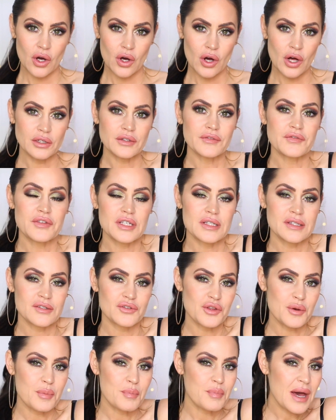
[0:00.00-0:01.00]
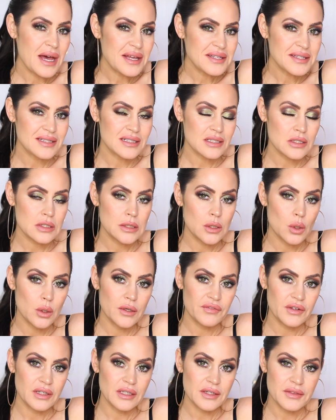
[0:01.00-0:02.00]
all of these are the best, so
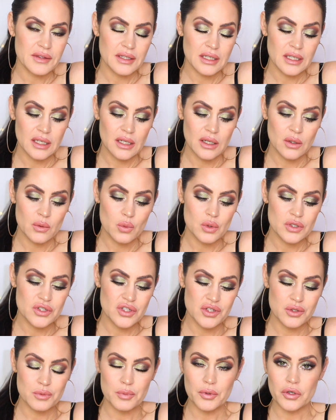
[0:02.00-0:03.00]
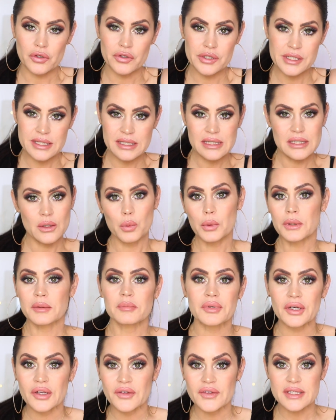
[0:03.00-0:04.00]
if anything was super creasy, it
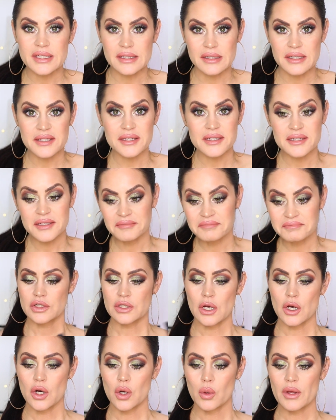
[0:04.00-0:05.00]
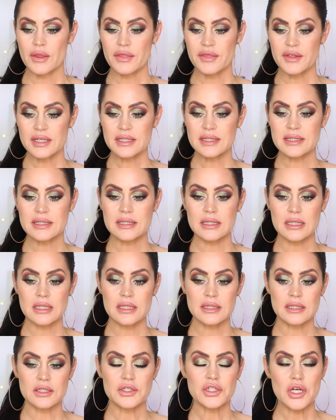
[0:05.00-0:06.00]
wouldn't be on this list. So this
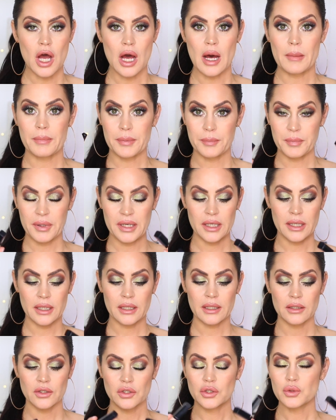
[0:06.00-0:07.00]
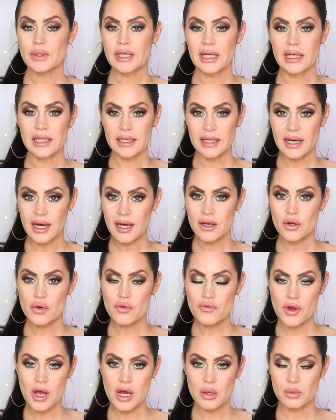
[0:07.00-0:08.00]
is a top pick. You cannot
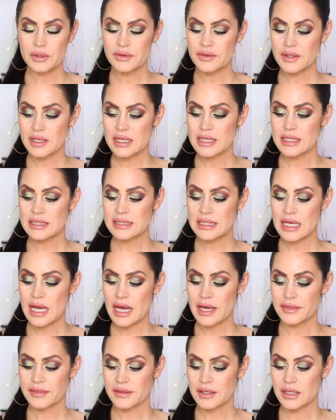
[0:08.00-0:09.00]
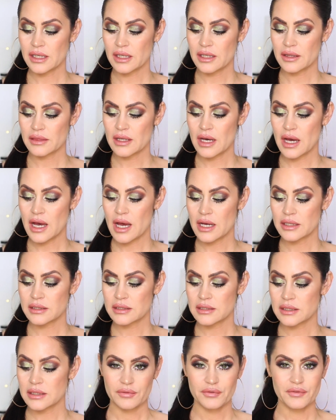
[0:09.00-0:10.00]
go wrong with this. I think that
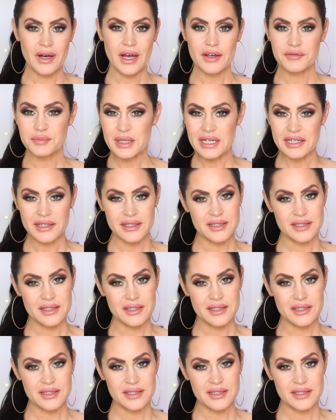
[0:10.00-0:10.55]
$5.